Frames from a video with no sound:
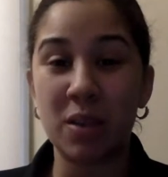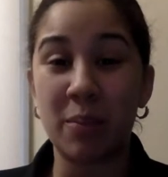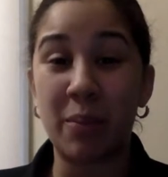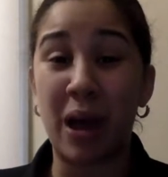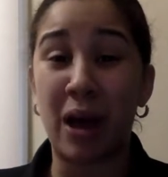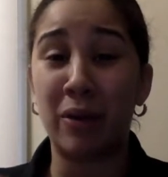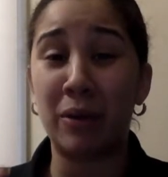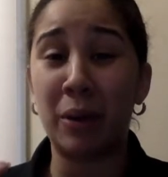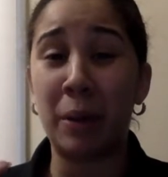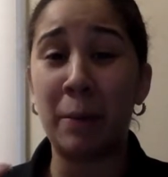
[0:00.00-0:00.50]

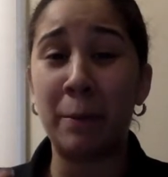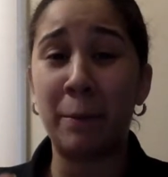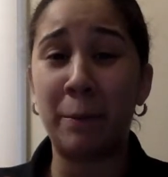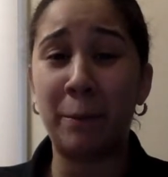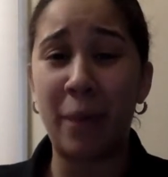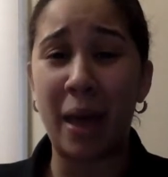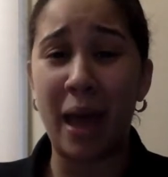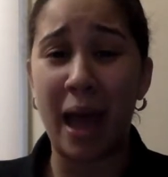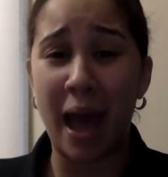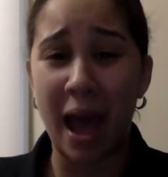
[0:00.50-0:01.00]
about
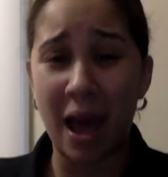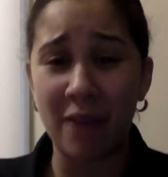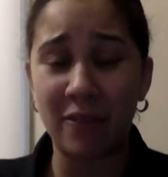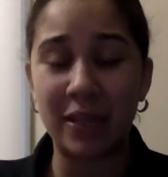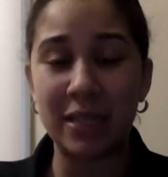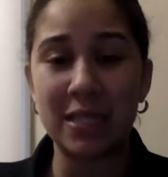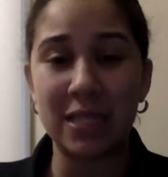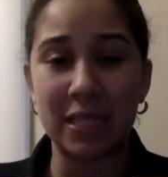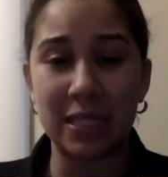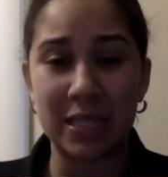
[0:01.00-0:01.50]

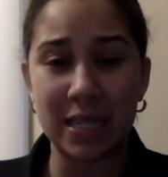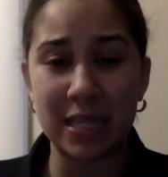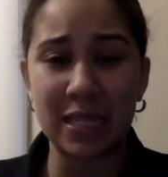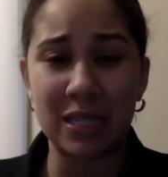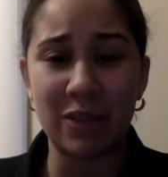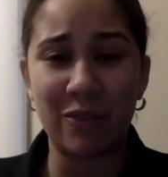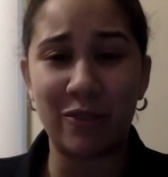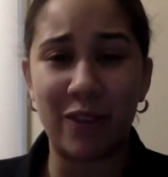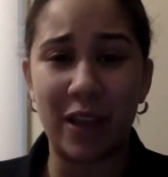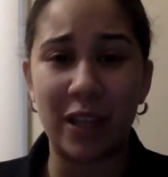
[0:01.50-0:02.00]
having to
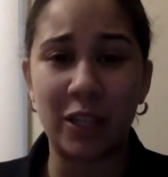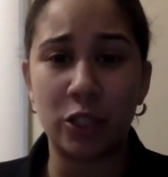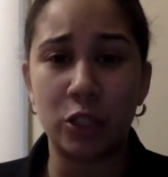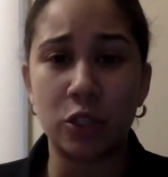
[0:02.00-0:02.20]
disinfect